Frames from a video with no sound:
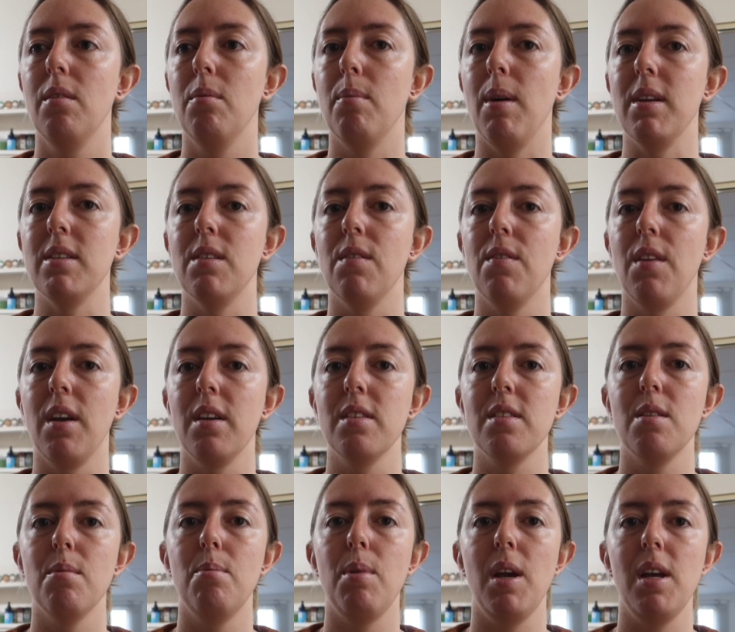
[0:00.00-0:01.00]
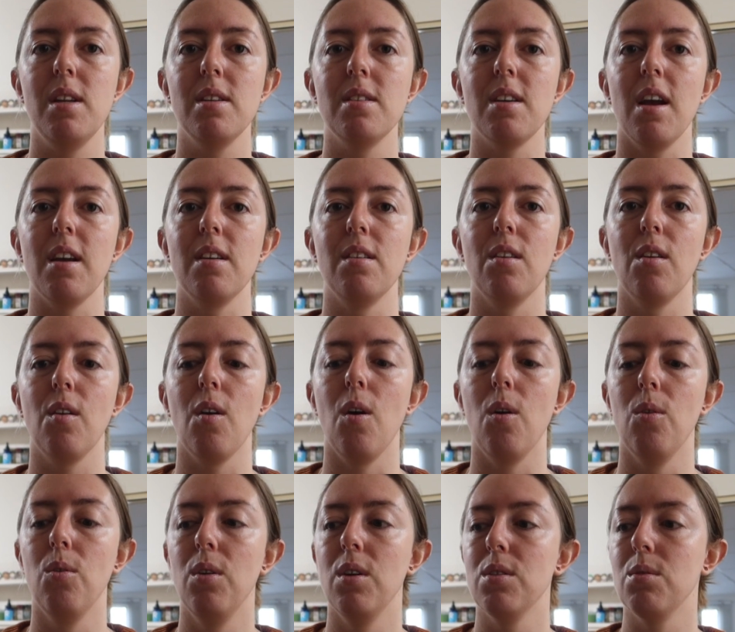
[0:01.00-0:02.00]
massive thanks to Peter, Zach and
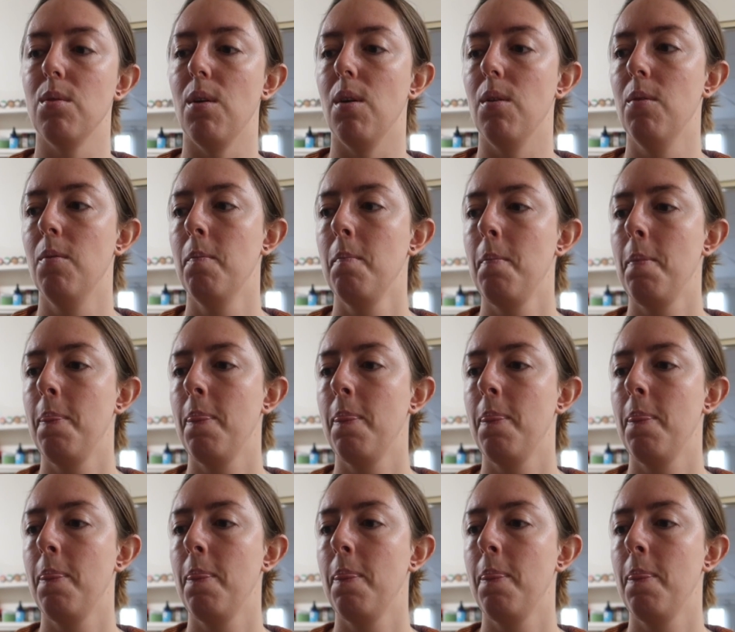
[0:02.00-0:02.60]
Nicole as well.